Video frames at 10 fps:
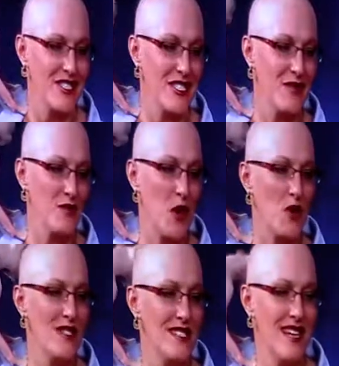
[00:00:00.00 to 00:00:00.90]
actually
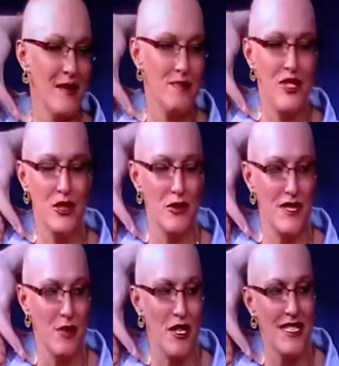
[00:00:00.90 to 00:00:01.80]
wrote uh,
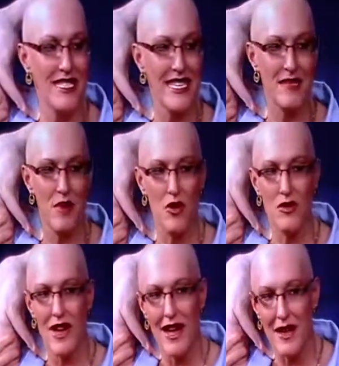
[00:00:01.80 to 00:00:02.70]
children's books, Gizmo,
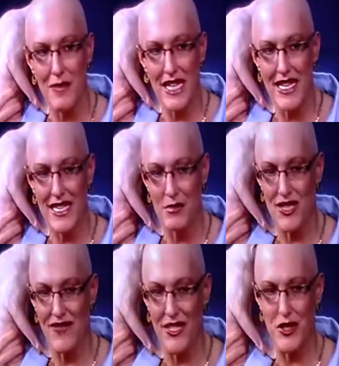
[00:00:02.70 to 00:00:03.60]
uh, Bella and
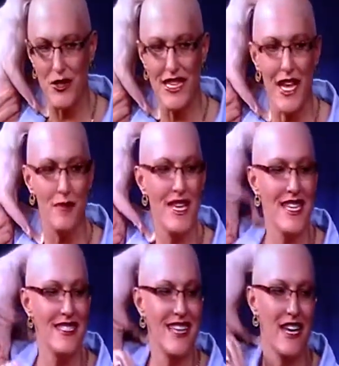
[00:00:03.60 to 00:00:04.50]
Gizmo's Adventures, to help
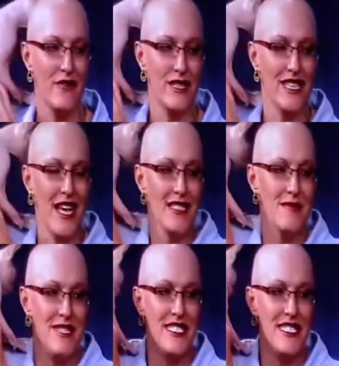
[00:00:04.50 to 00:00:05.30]
kids kind of realize